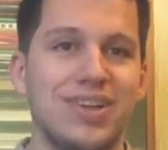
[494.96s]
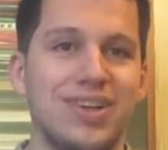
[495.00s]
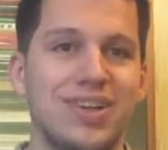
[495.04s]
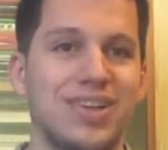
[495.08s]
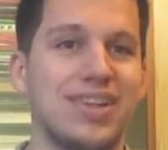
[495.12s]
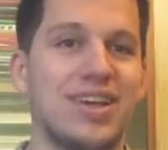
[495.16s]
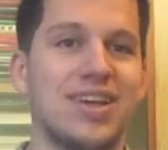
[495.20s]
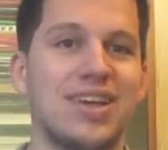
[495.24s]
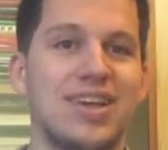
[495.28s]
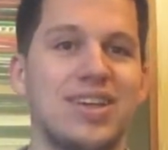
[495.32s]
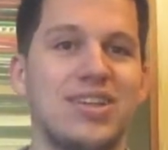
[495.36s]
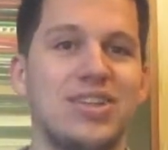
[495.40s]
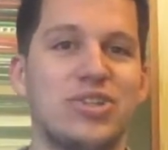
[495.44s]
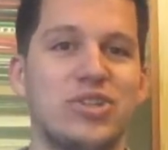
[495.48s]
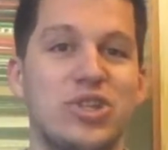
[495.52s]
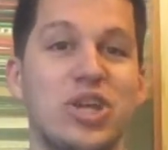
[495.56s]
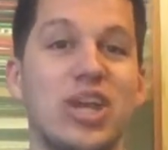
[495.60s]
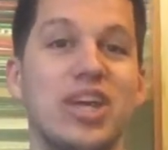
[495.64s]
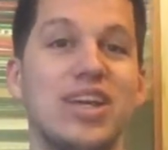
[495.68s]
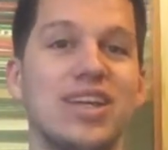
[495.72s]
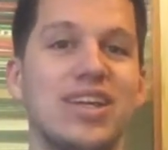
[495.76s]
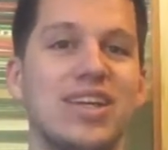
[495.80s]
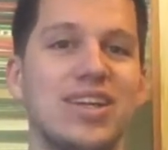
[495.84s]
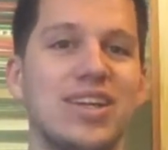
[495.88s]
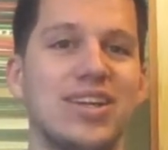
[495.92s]
like
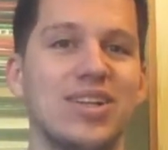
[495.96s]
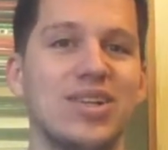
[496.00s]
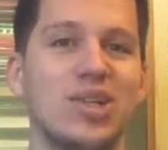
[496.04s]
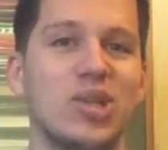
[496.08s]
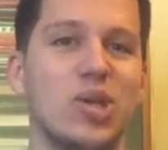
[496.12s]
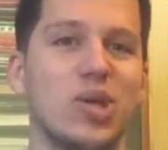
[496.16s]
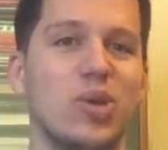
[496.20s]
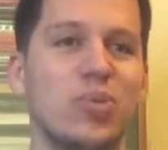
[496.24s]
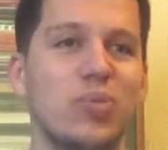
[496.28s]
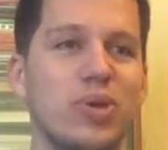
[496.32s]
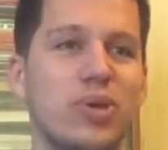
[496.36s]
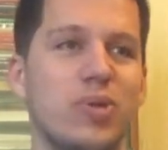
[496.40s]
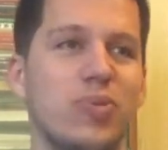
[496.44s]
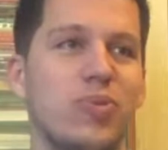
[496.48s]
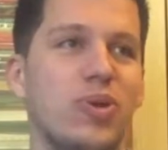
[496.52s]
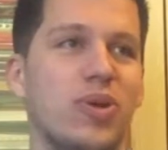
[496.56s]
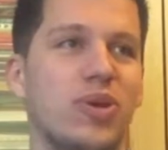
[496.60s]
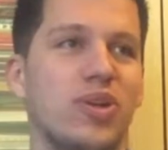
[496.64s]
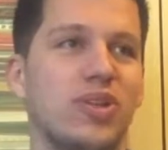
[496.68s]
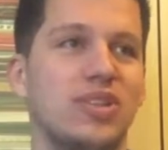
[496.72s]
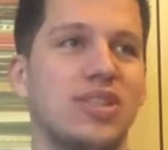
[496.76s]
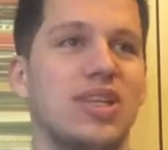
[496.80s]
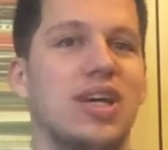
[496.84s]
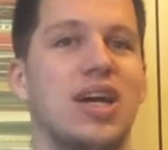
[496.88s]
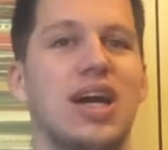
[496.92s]
shaking a little bit,
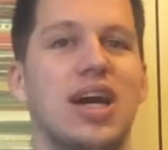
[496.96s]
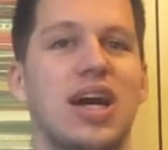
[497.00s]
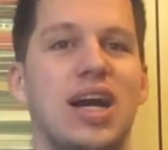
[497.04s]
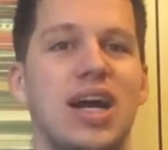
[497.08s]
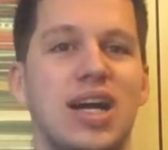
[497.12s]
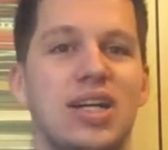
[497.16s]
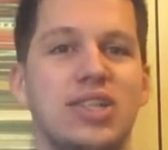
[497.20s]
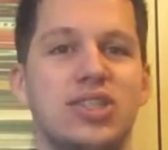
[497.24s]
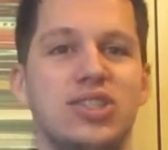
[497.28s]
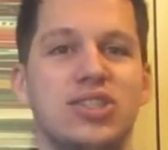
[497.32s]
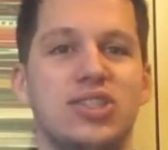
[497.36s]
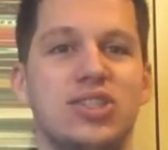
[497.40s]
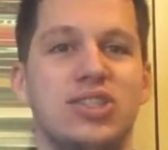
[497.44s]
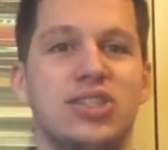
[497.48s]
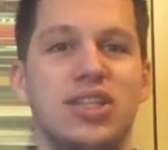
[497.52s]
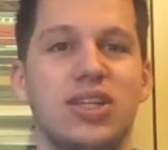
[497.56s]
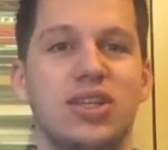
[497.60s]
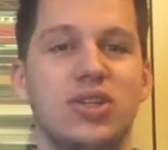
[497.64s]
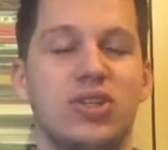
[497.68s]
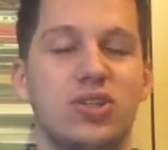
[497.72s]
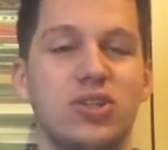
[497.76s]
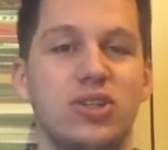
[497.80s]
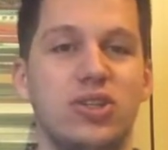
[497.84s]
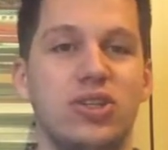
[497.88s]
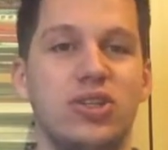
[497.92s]
because I just
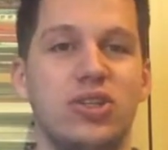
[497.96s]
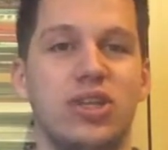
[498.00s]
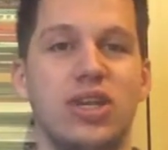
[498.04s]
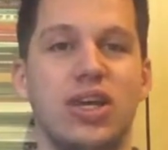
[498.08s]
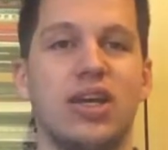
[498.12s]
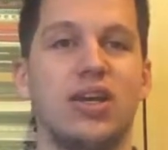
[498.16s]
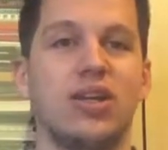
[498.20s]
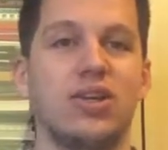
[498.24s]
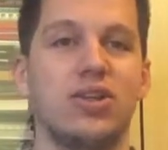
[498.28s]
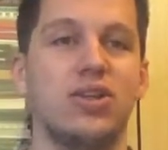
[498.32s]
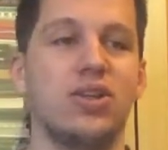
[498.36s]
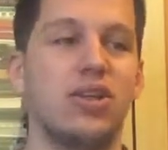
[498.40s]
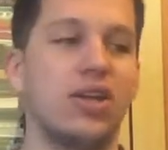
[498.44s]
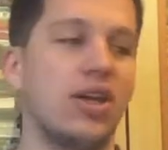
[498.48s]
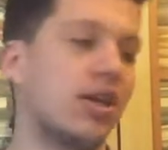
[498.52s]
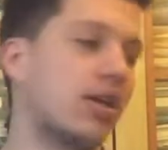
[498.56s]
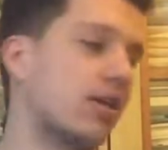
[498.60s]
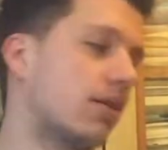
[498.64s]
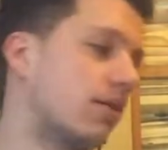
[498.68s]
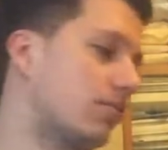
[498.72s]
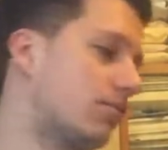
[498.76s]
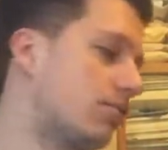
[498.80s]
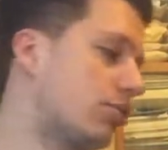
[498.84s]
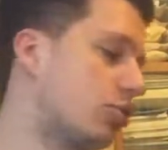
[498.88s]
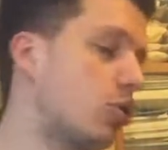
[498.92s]

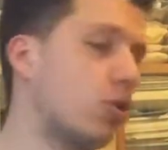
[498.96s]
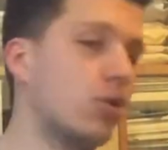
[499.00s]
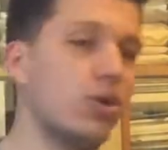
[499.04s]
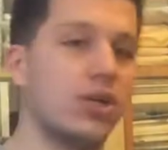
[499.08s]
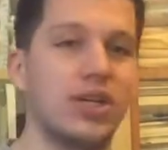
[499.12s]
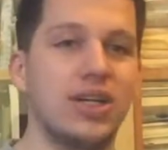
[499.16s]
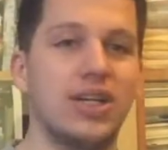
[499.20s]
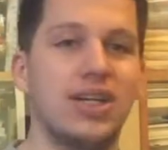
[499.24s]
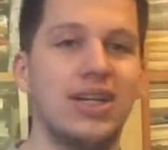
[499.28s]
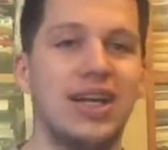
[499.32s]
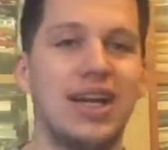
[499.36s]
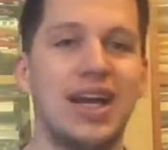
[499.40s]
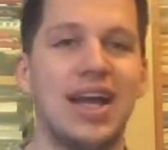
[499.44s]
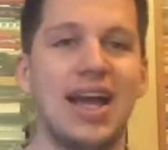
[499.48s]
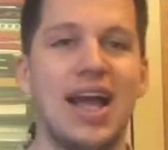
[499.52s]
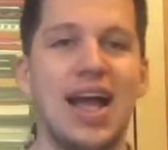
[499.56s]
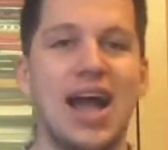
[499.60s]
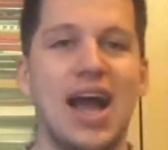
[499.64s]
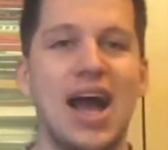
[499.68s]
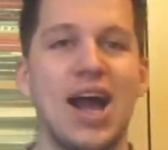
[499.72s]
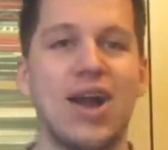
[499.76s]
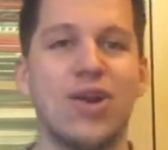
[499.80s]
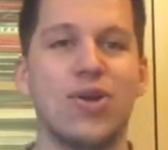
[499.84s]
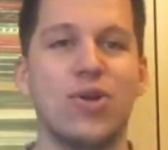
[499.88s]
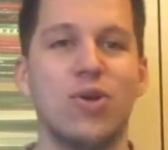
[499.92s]
took
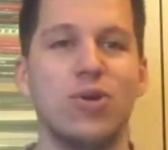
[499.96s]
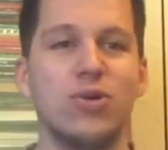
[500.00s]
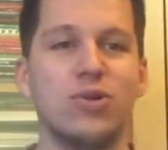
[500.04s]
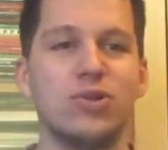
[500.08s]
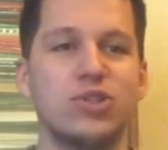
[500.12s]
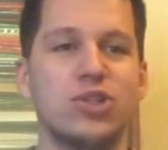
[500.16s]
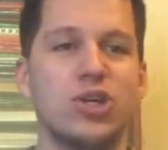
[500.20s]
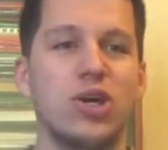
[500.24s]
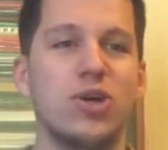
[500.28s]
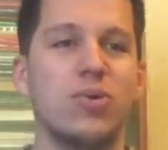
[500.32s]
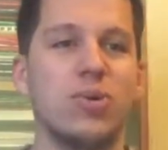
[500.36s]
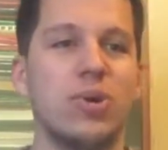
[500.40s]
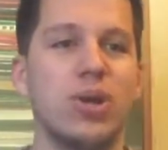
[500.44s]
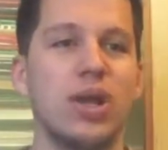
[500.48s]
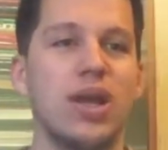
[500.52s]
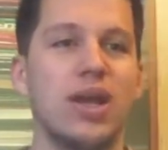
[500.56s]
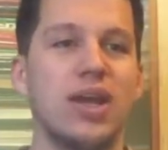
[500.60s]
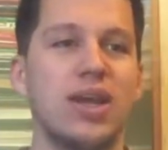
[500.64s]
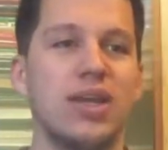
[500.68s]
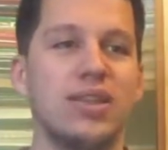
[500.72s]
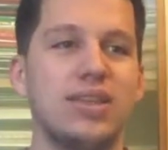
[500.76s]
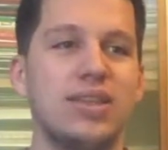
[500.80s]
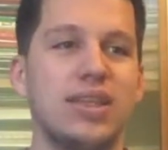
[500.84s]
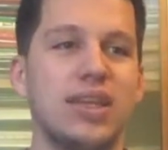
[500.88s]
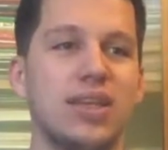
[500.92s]
a cold shower.
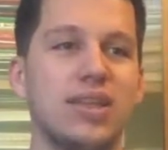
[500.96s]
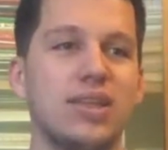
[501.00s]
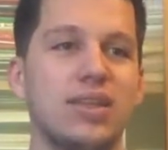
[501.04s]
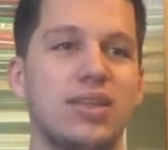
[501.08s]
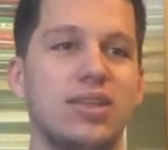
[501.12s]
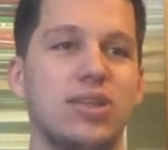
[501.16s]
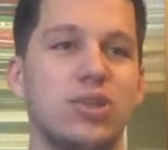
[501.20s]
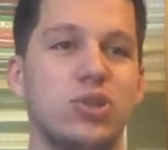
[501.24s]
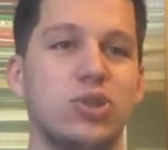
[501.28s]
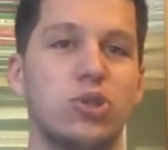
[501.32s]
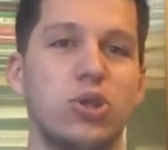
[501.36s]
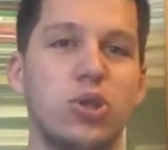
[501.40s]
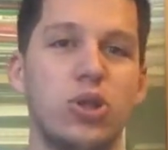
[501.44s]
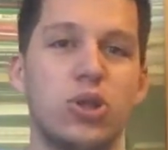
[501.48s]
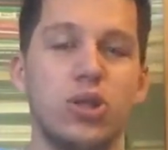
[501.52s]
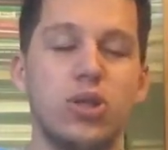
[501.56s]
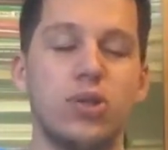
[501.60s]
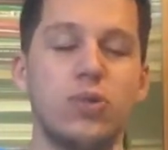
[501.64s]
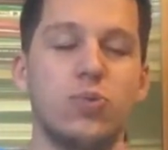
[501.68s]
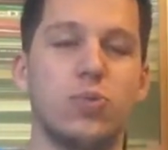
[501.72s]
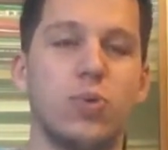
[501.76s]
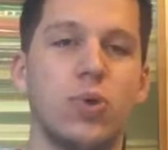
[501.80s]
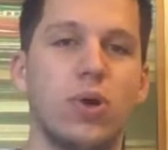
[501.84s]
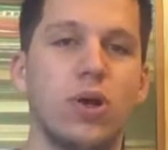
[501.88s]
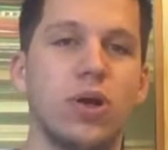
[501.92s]
Then the
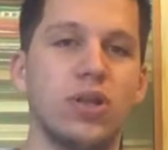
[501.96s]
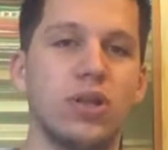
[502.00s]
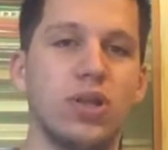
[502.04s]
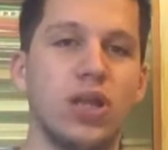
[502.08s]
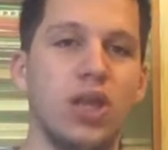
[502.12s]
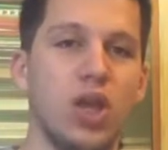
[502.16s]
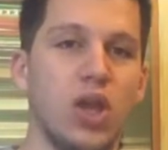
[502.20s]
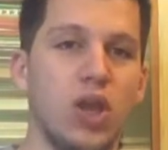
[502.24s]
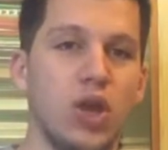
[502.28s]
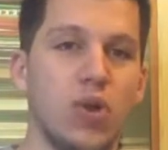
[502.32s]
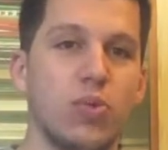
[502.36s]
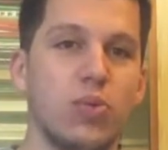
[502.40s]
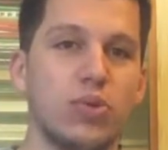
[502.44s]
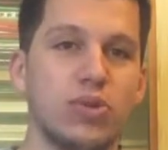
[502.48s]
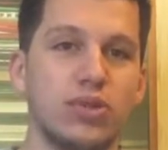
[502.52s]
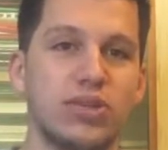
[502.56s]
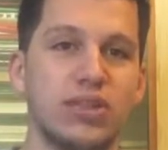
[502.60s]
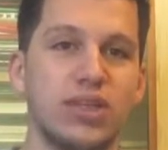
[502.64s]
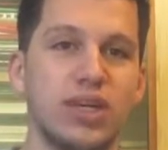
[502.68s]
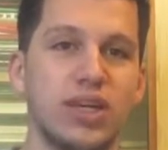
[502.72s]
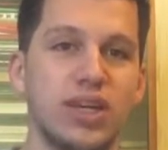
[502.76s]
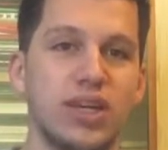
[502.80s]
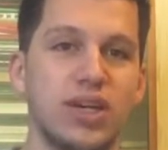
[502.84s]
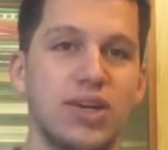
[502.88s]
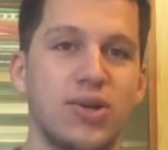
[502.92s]
third one was
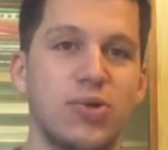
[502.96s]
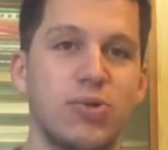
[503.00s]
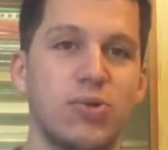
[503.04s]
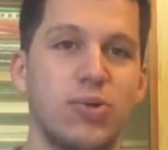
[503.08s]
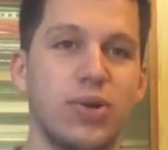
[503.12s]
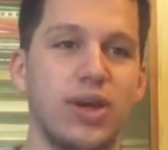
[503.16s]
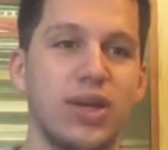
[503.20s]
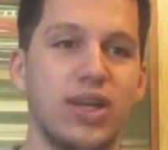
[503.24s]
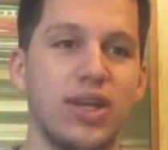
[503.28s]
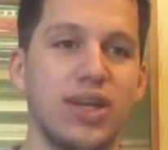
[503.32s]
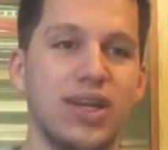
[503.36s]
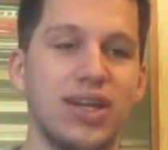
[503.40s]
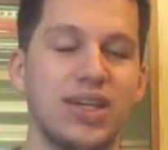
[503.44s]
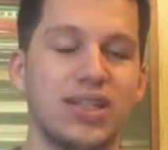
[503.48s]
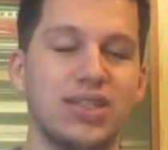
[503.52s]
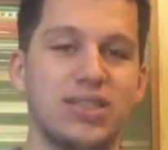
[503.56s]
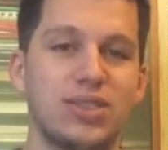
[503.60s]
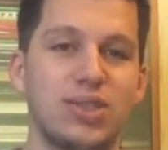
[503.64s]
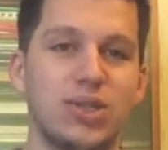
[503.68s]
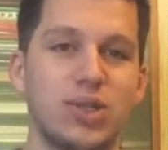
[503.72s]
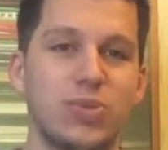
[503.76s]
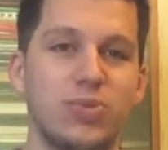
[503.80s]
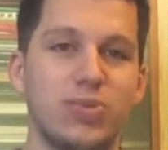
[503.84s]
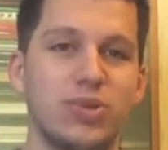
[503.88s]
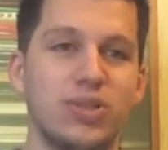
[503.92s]
like creating a
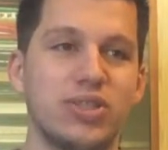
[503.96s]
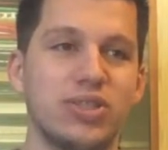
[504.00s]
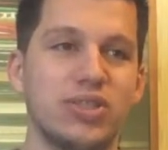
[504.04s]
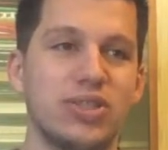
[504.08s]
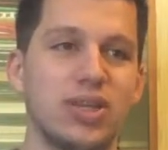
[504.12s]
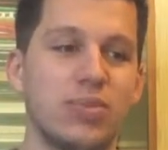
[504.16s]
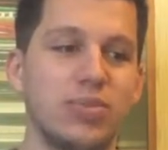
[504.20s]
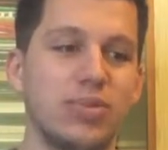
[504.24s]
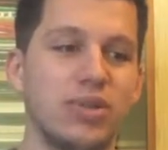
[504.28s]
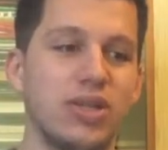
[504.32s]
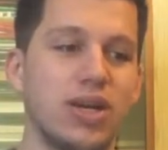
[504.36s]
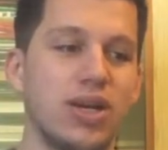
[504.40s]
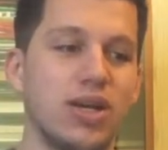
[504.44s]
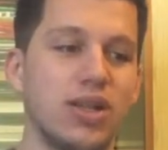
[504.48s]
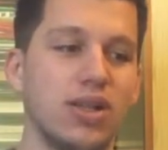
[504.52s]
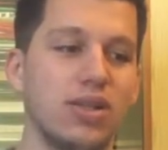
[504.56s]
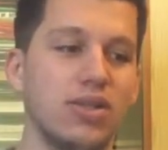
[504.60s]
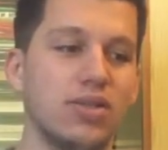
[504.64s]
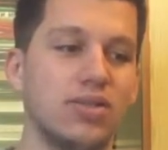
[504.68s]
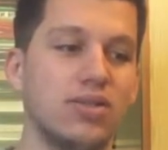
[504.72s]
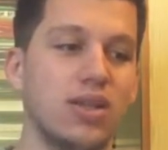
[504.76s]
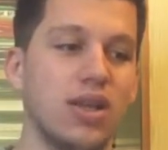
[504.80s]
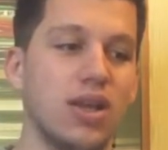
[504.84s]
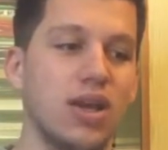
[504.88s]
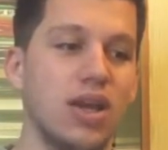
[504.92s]
Serbian
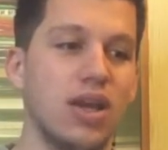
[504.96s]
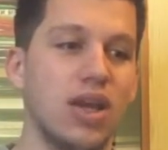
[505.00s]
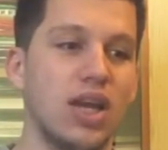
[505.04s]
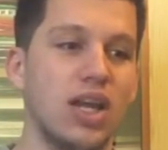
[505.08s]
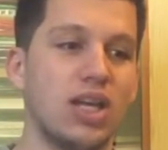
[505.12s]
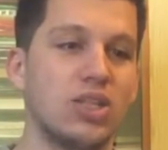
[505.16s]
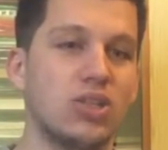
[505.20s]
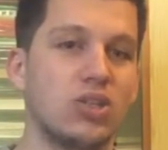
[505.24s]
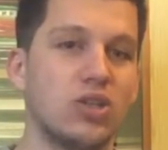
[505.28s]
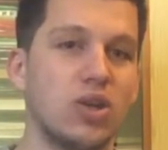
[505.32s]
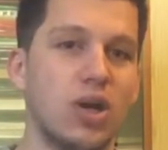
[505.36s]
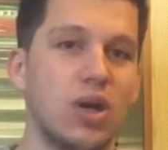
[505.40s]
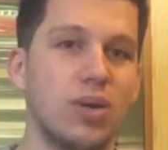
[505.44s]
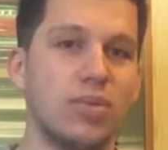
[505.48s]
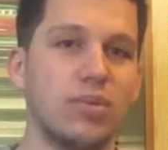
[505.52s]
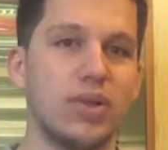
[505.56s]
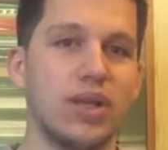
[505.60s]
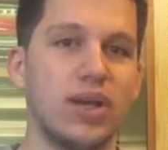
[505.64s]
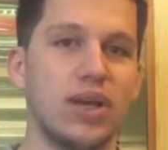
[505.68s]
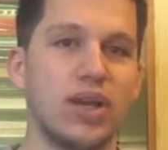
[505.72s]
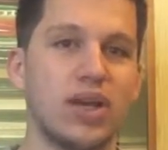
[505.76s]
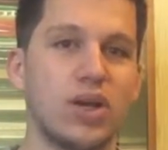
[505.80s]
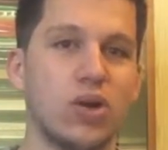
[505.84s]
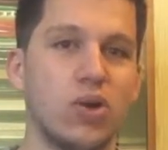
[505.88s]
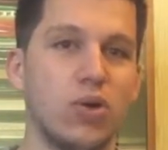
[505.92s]
subtitles. So I'm
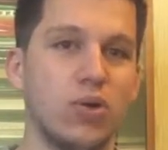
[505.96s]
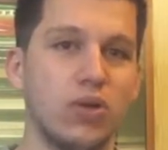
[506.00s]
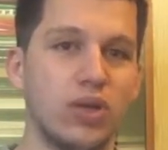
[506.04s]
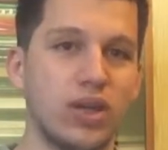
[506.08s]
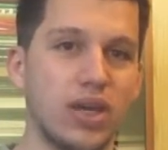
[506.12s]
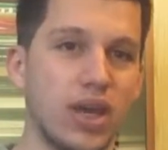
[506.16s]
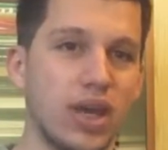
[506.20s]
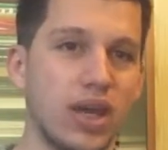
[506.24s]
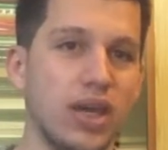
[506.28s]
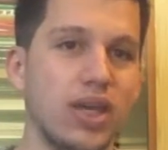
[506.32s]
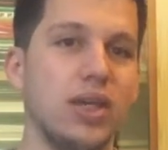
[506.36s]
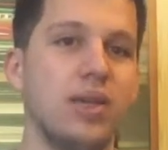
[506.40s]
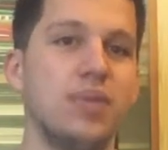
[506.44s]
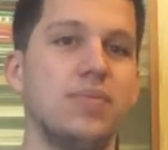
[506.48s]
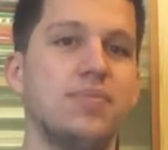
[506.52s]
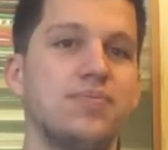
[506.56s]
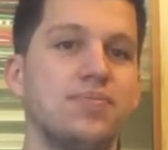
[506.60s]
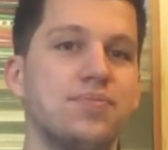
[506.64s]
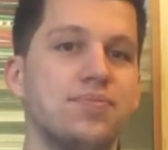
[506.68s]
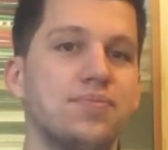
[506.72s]
like, okay,